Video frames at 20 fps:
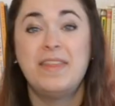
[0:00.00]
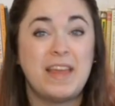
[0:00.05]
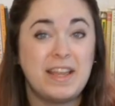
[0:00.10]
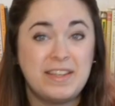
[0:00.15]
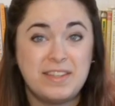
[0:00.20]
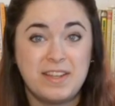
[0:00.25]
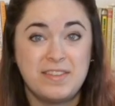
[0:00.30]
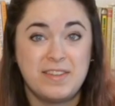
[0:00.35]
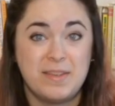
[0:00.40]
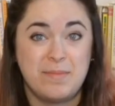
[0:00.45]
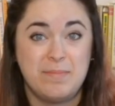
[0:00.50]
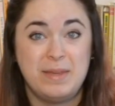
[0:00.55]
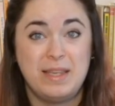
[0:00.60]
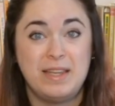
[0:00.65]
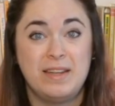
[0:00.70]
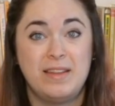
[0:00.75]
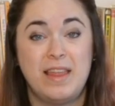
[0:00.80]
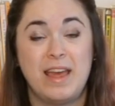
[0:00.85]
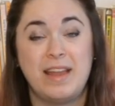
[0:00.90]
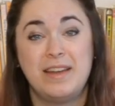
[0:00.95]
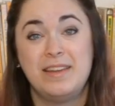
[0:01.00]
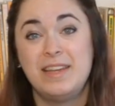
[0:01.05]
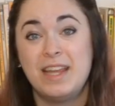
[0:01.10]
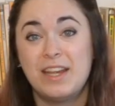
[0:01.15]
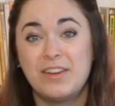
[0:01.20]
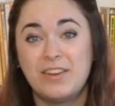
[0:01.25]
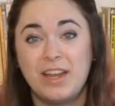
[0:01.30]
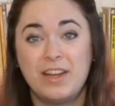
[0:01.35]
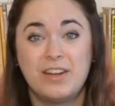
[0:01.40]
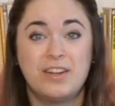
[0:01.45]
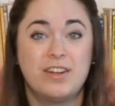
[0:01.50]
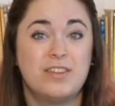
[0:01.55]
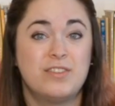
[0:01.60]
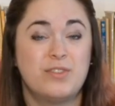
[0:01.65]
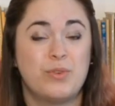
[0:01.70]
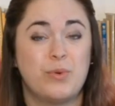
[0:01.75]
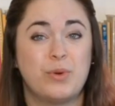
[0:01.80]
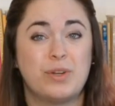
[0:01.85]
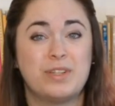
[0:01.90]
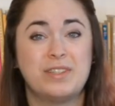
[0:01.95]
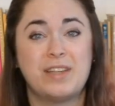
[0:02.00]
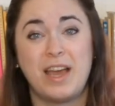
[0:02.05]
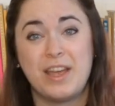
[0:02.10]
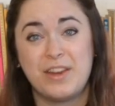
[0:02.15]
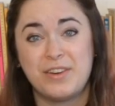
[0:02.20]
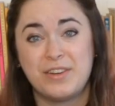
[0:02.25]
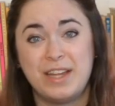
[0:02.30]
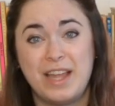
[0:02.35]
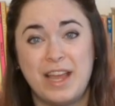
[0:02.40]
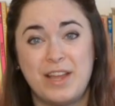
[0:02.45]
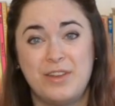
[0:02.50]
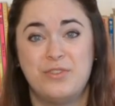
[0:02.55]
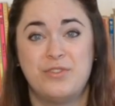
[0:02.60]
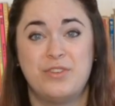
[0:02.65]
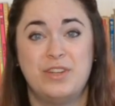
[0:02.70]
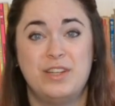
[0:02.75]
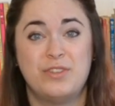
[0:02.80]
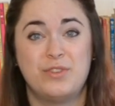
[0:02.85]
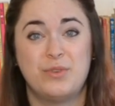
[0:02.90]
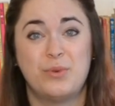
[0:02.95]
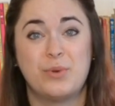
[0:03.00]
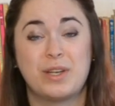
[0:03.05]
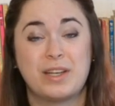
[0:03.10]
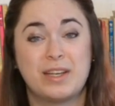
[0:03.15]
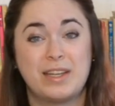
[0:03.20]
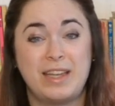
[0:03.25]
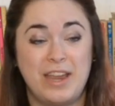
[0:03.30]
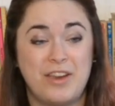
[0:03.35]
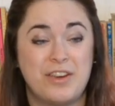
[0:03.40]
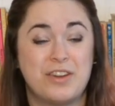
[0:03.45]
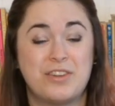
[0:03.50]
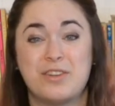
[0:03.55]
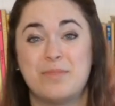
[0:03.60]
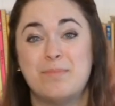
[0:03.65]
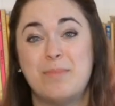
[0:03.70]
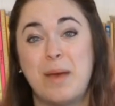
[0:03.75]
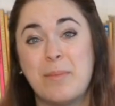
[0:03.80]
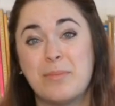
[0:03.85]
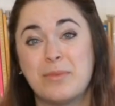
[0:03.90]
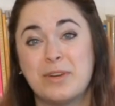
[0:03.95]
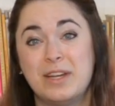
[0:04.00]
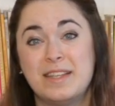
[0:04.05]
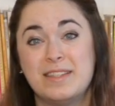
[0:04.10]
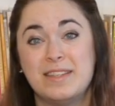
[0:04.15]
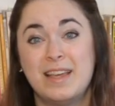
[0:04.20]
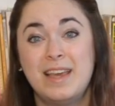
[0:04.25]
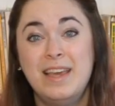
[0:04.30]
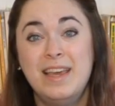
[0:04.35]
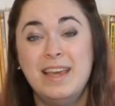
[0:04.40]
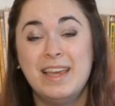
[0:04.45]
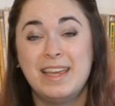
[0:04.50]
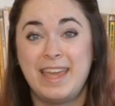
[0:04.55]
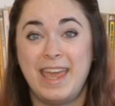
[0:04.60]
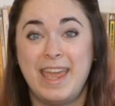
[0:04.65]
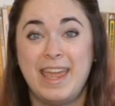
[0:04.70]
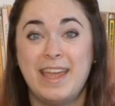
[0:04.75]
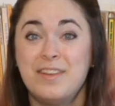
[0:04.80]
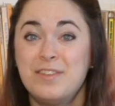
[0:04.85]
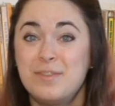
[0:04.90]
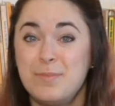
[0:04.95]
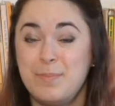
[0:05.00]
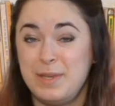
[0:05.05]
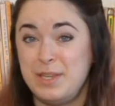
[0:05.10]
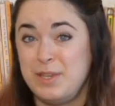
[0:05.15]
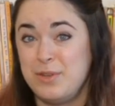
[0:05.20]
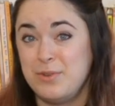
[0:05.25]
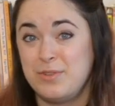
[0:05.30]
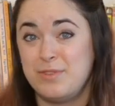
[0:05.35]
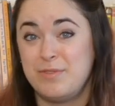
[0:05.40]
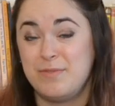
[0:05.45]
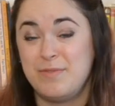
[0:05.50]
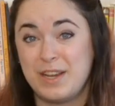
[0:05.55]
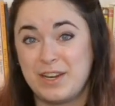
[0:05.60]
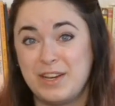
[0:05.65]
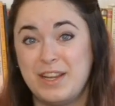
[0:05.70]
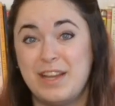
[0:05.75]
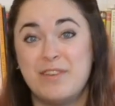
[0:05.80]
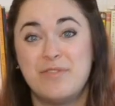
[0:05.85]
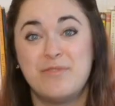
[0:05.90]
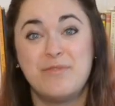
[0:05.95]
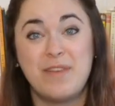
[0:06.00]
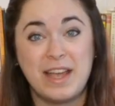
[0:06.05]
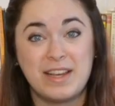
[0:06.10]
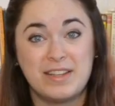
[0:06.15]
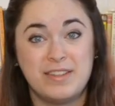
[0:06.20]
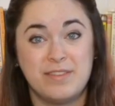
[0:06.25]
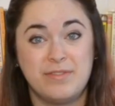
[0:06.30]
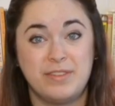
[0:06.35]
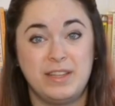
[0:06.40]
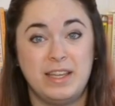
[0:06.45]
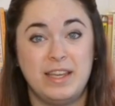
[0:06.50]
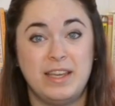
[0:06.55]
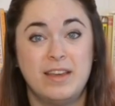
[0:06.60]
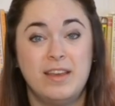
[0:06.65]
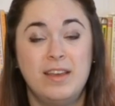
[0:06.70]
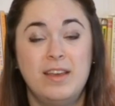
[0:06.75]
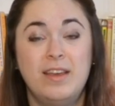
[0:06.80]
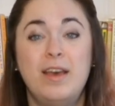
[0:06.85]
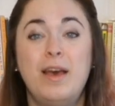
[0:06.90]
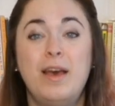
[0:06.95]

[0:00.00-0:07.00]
That doesn't mean that narrators or diary entries or character memories can't be used very effectively,